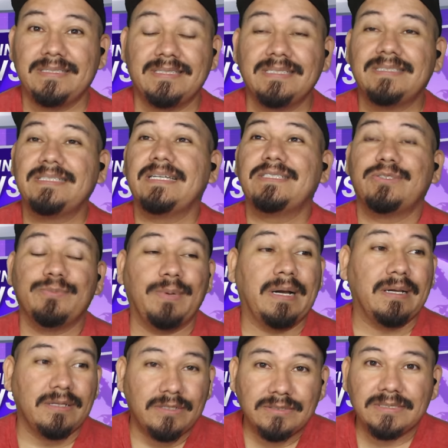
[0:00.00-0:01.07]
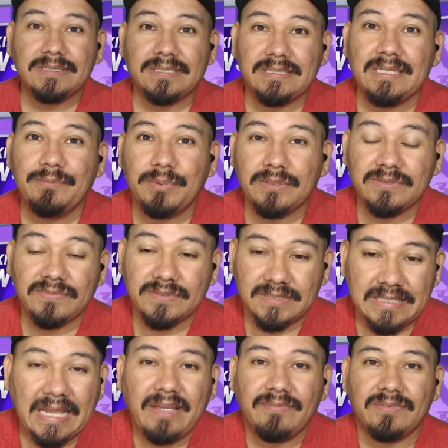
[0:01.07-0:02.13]
they teach you about using seatbelts for
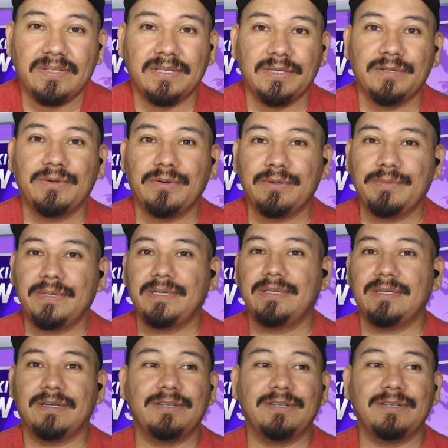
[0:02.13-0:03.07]
safety, you know what I mean?